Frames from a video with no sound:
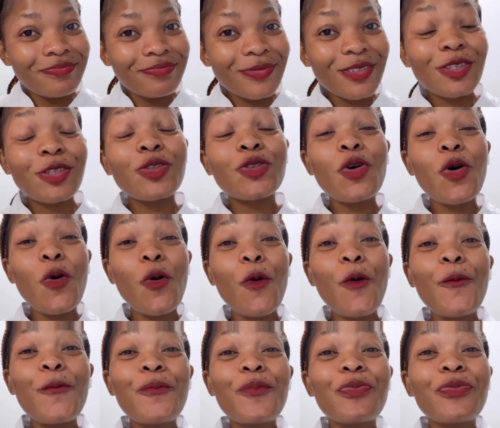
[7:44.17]

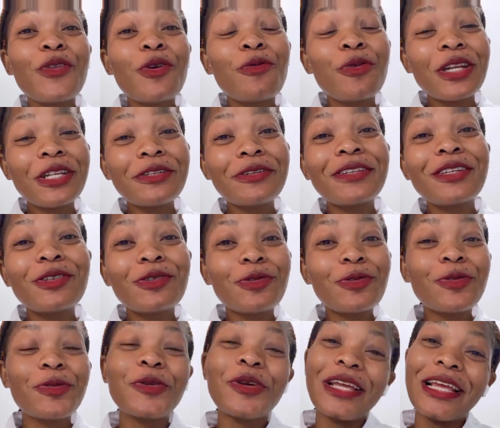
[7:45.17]
So what you need to
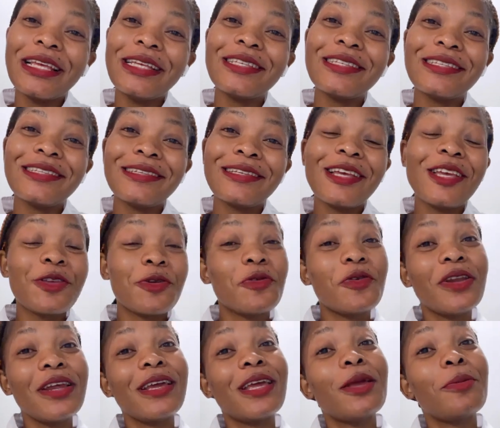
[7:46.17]
do is, you're
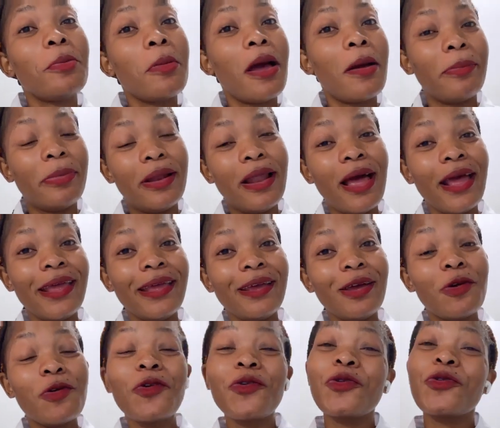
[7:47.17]
gonna keep
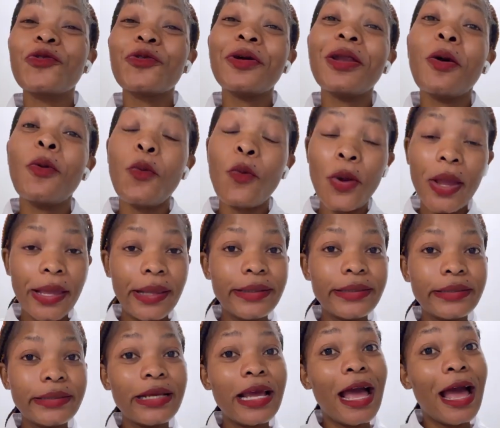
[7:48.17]
applying, or you're gonna
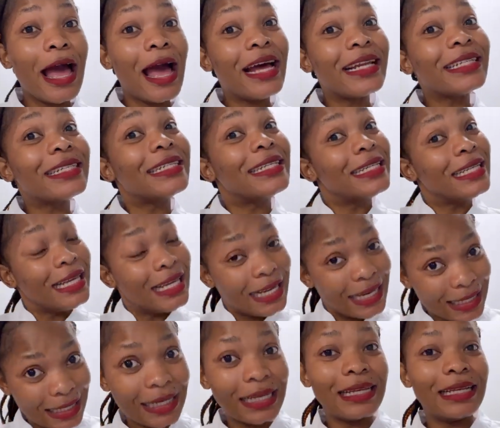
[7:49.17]
wait
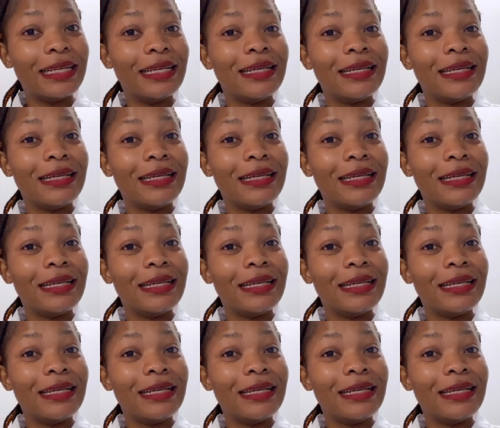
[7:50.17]
until